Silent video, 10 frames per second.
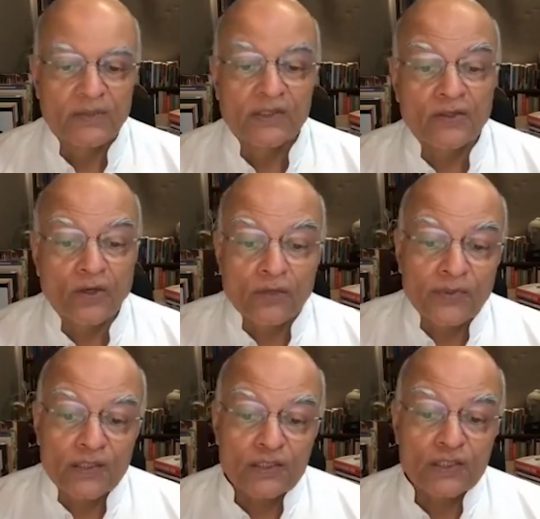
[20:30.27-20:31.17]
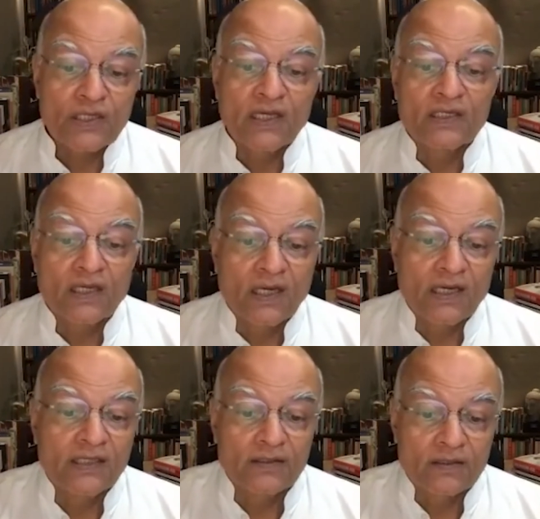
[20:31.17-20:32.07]
But the European share
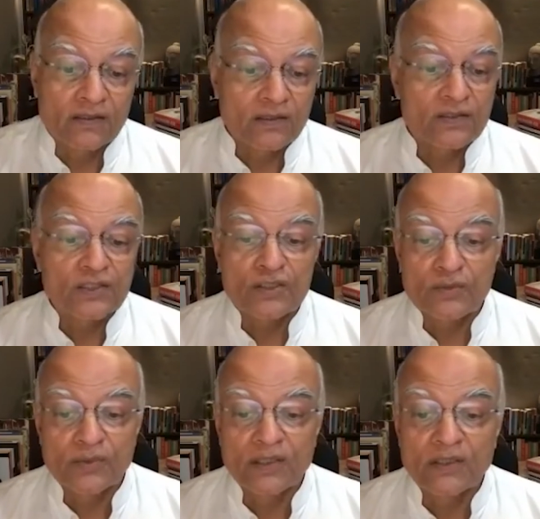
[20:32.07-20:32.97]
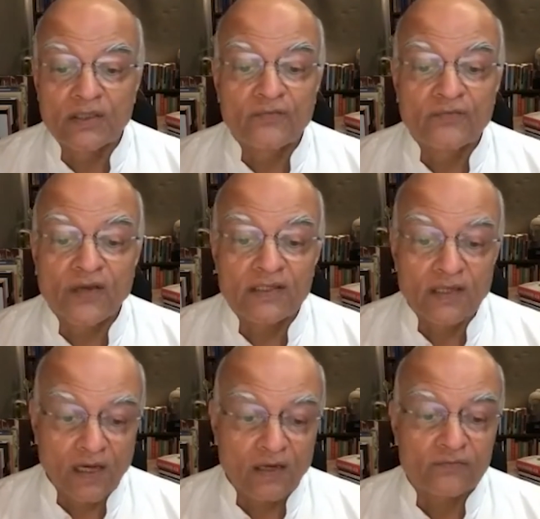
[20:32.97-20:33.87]
declined considerably, in fact,
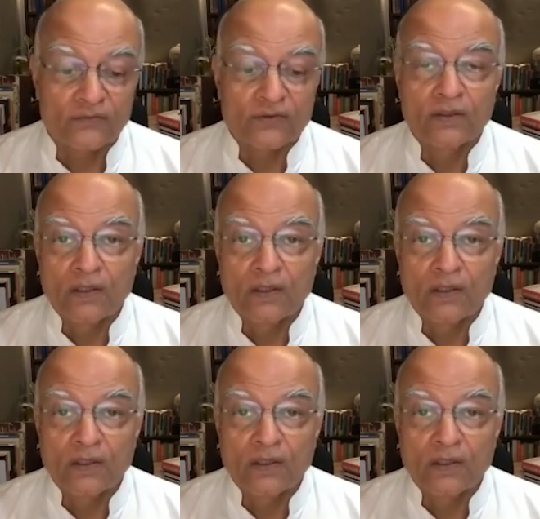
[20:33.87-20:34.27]
halved.